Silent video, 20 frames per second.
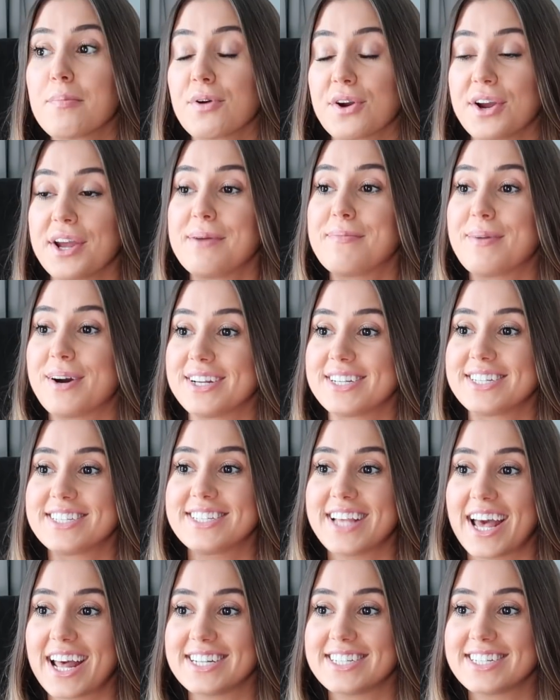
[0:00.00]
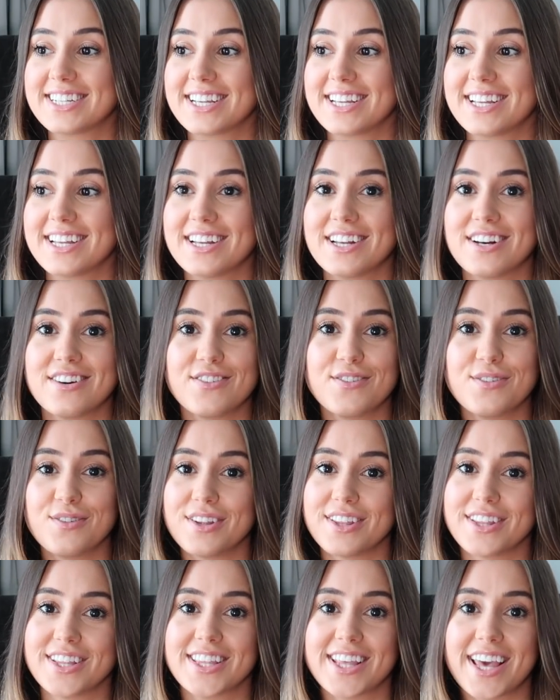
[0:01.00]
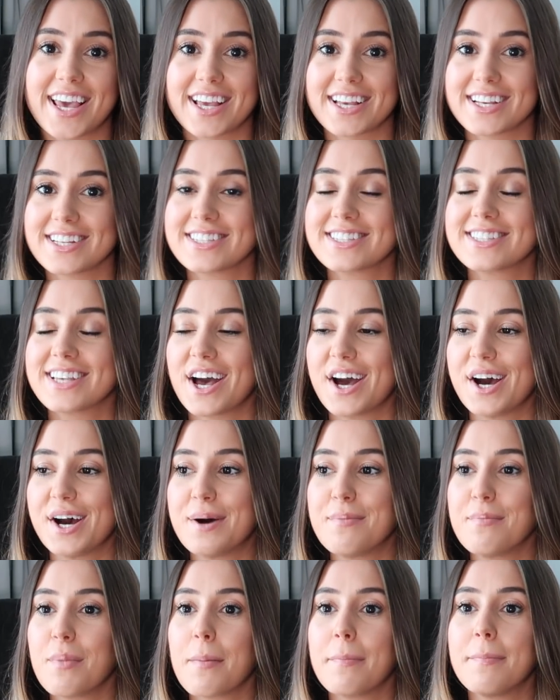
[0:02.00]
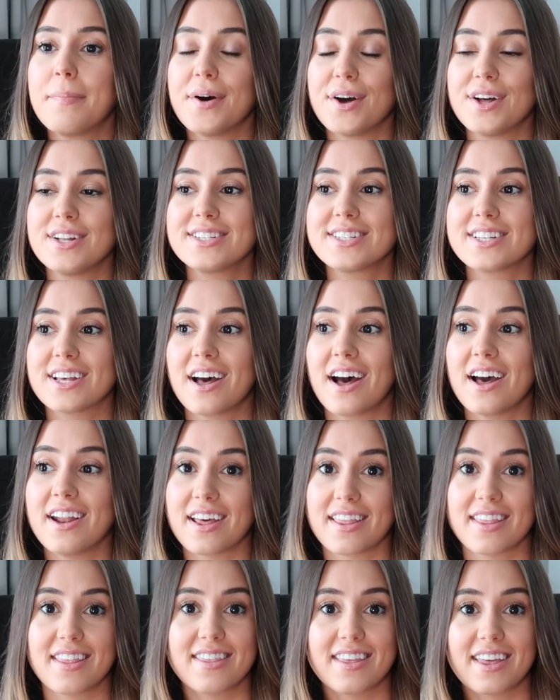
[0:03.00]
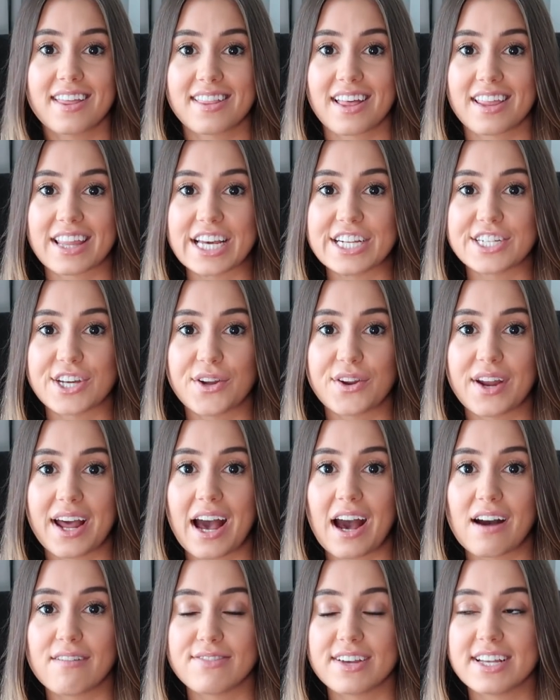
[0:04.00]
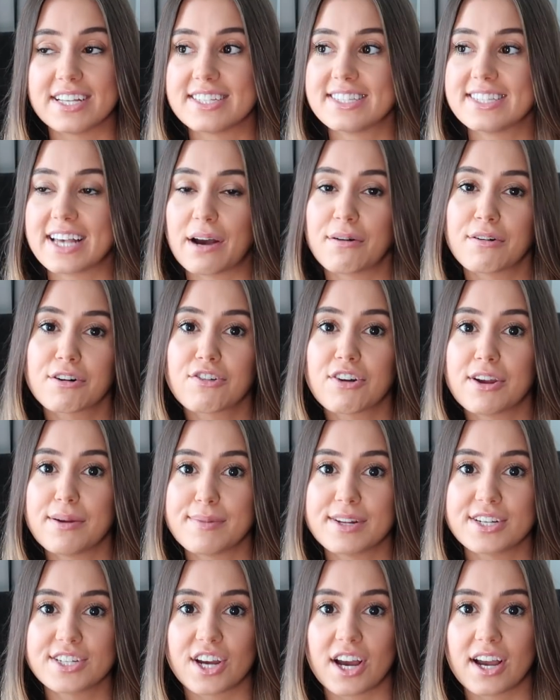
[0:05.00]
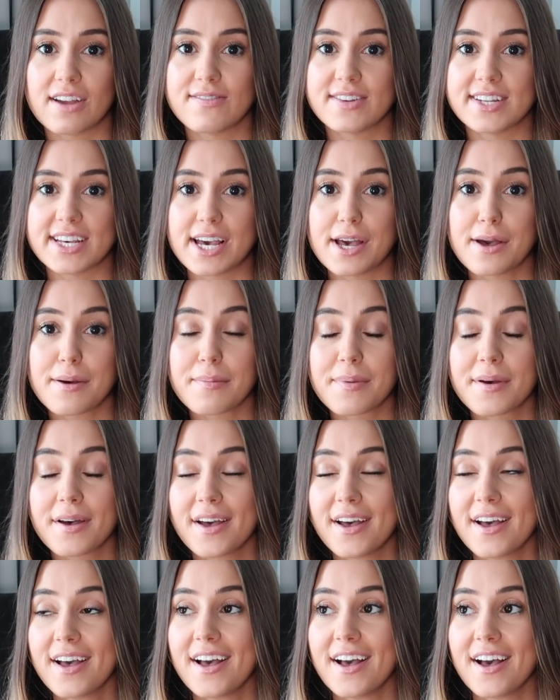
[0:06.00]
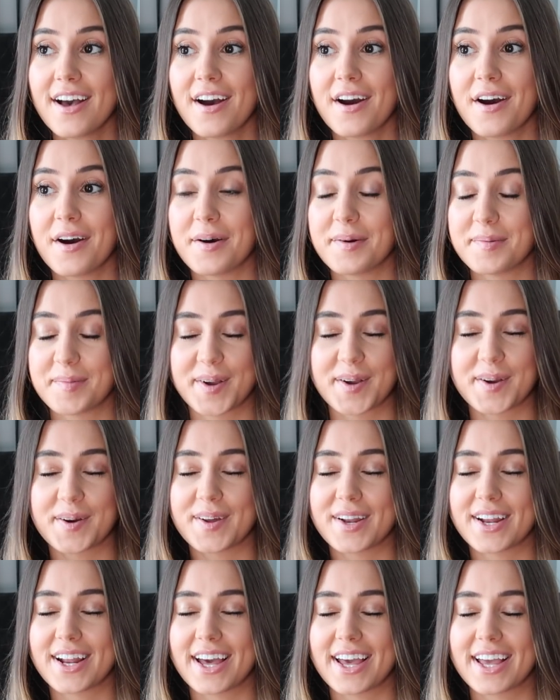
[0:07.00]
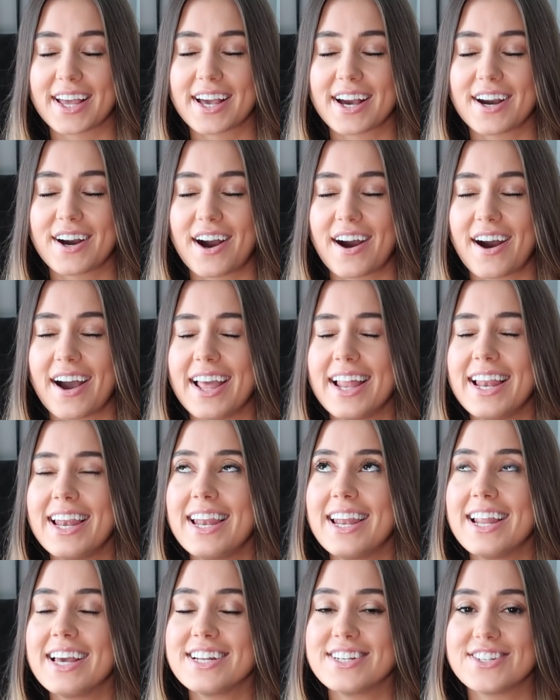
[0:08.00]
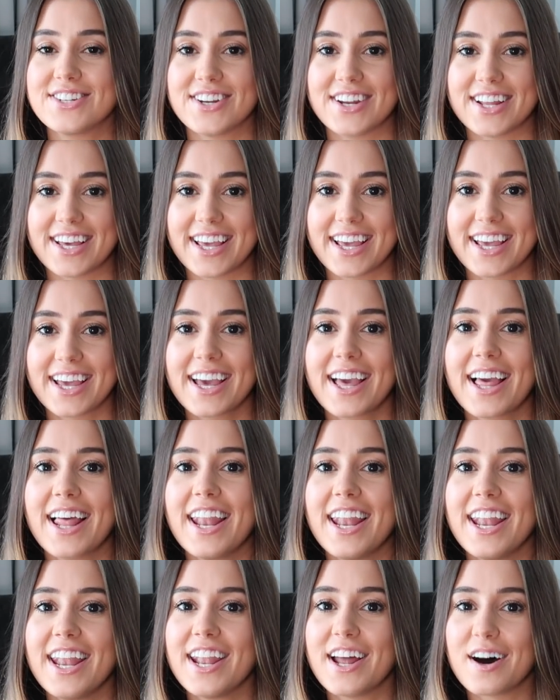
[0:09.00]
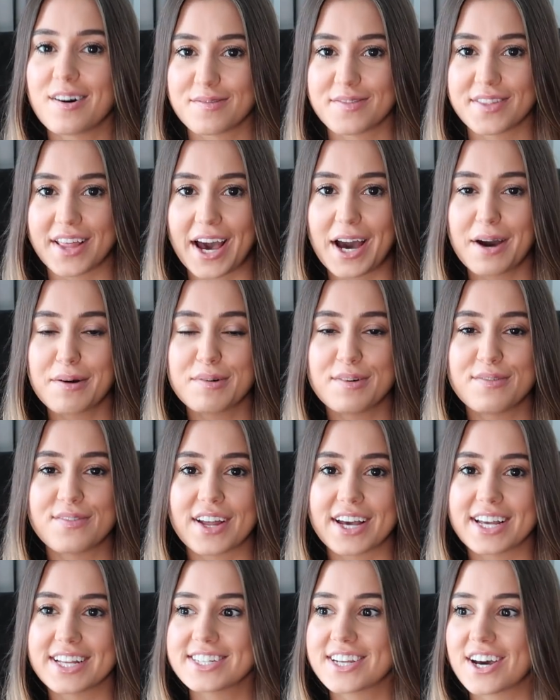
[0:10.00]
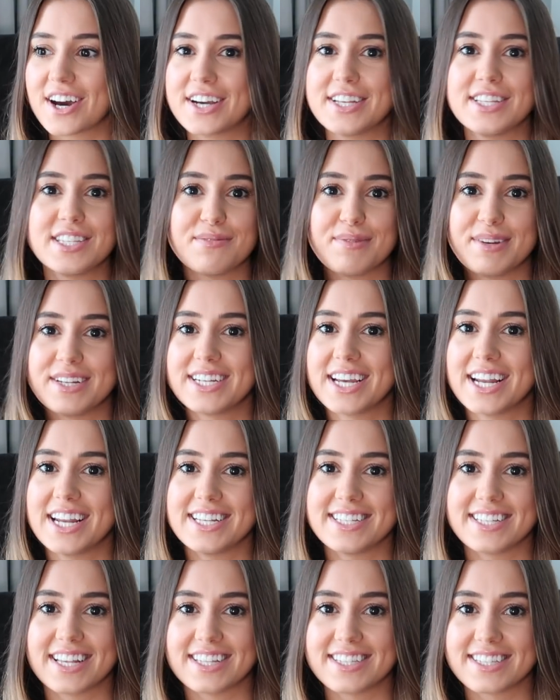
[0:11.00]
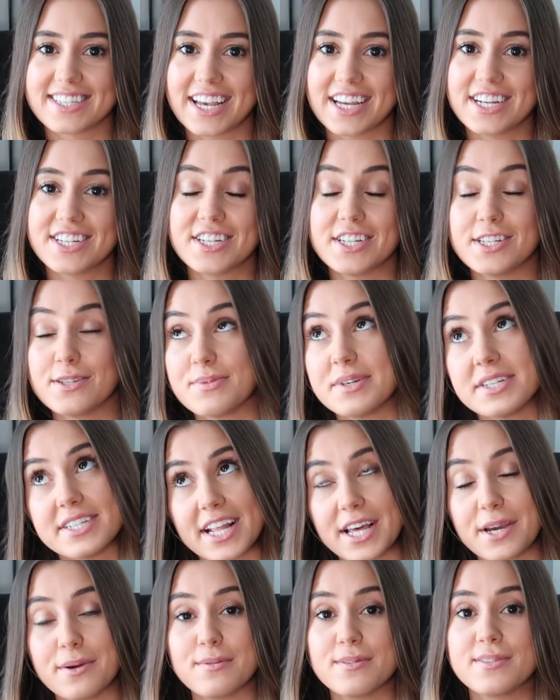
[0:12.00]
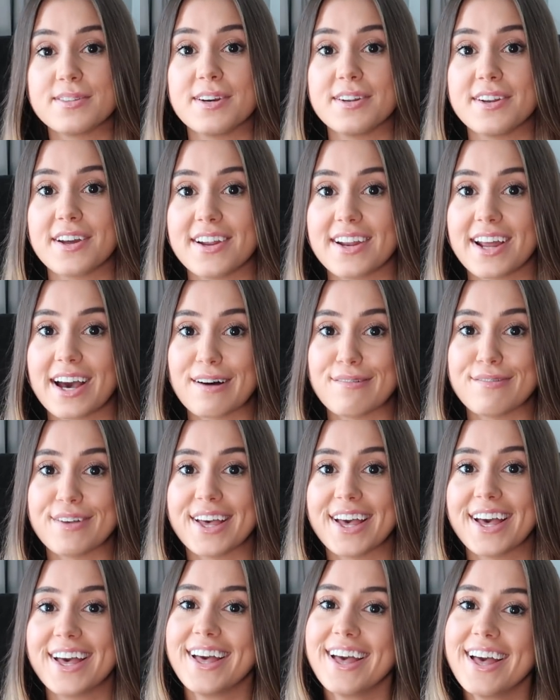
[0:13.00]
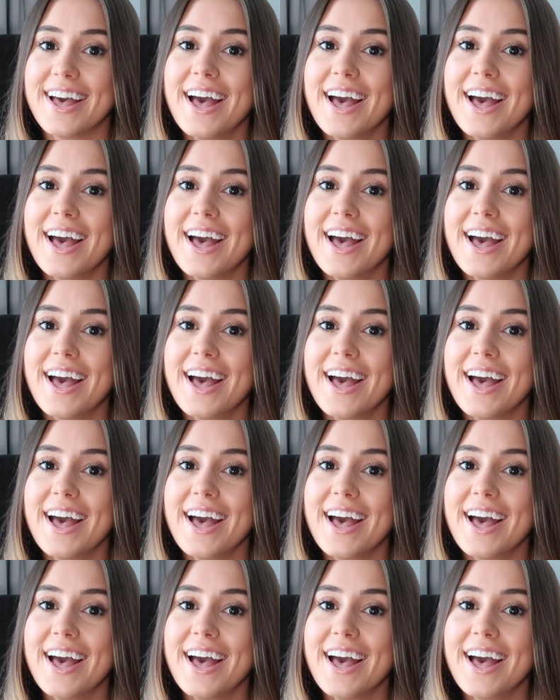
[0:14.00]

Pretty much said all of the things, but another thing that they don't have is sour cream and chive dip. Oh my god, like, I literally love that with like Thai sweet chili sensations, which they also don't have here.